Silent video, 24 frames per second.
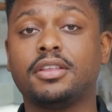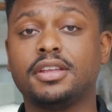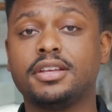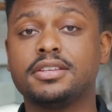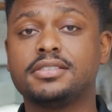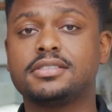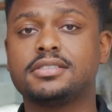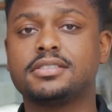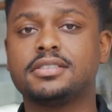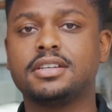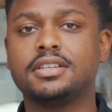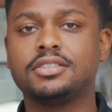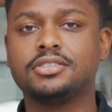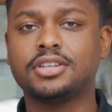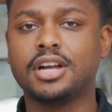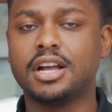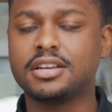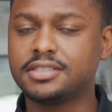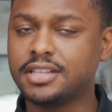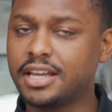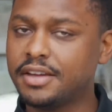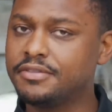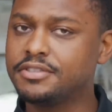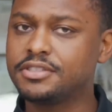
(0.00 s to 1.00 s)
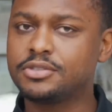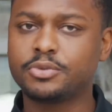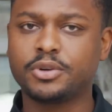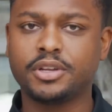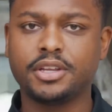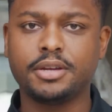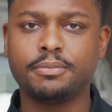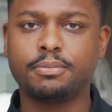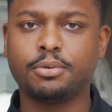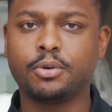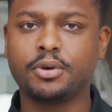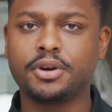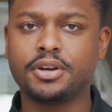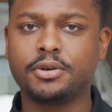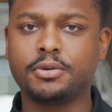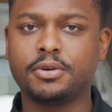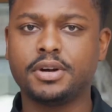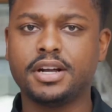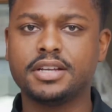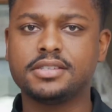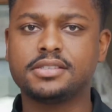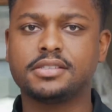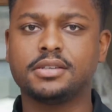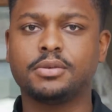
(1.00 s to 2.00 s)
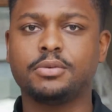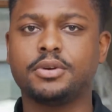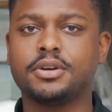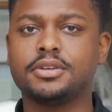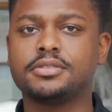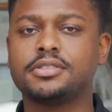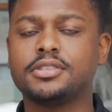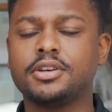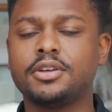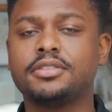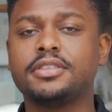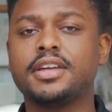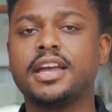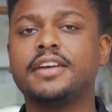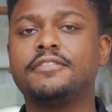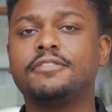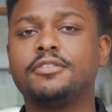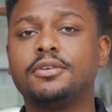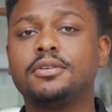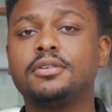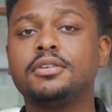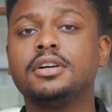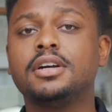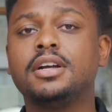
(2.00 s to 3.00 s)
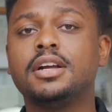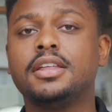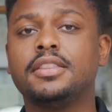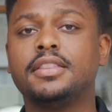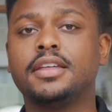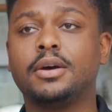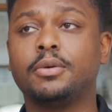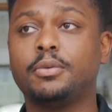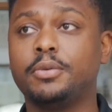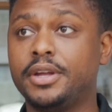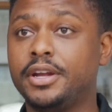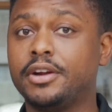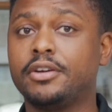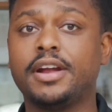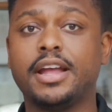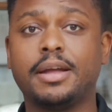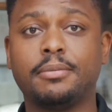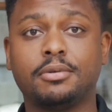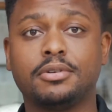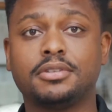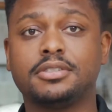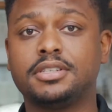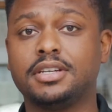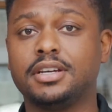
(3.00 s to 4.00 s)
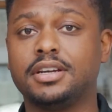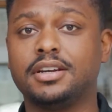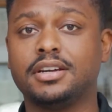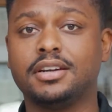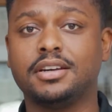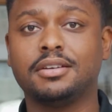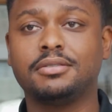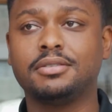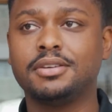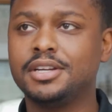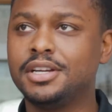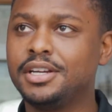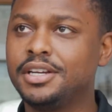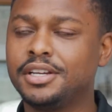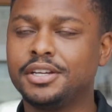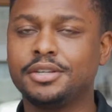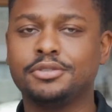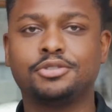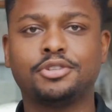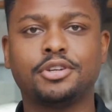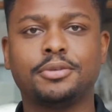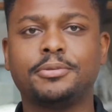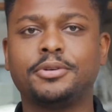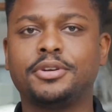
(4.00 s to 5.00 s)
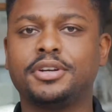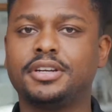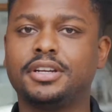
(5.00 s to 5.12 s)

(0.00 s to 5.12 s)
of this. Child's Haven is really important to us, and we're so thankful that we are able to contribute